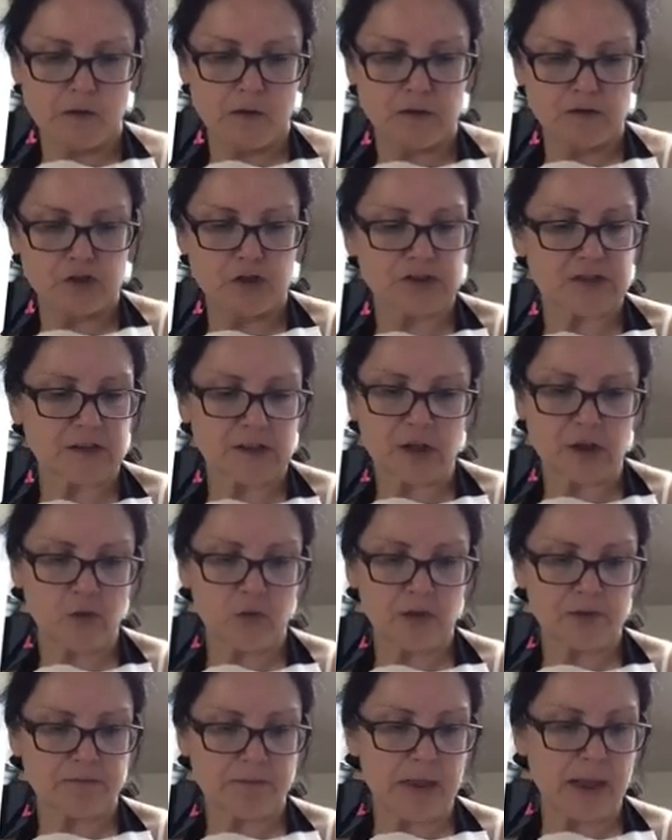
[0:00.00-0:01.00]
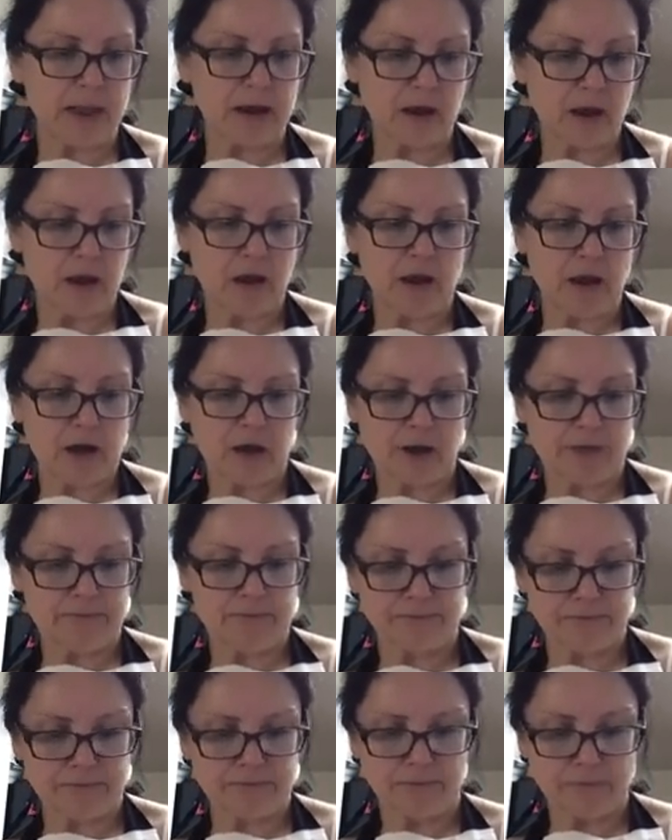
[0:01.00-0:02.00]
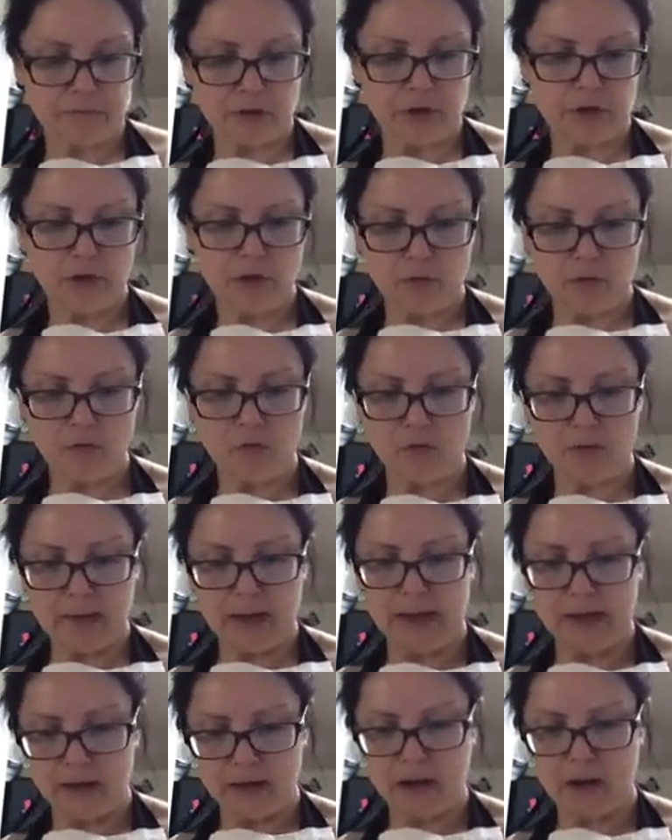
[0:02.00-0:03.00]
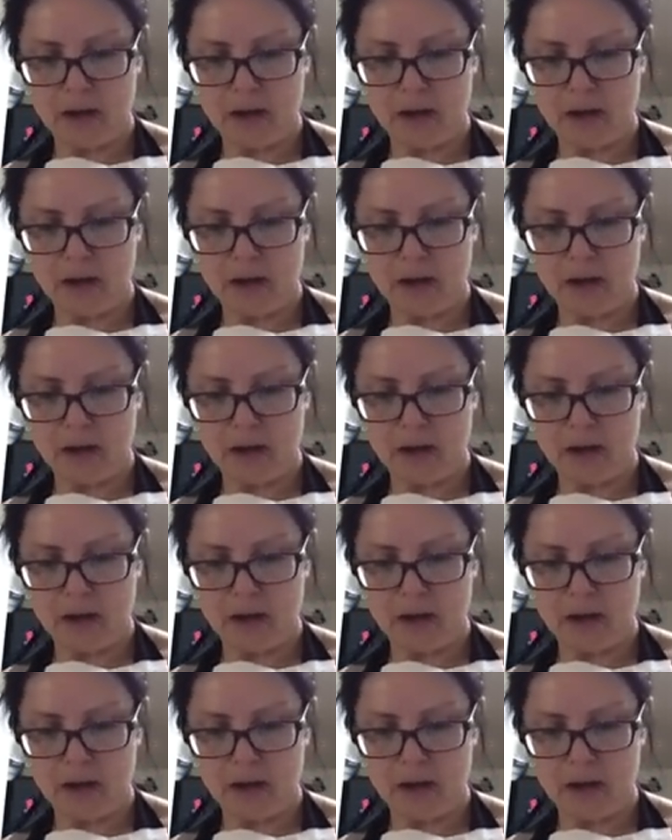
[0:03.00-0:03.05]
just like you would make, you know, homemade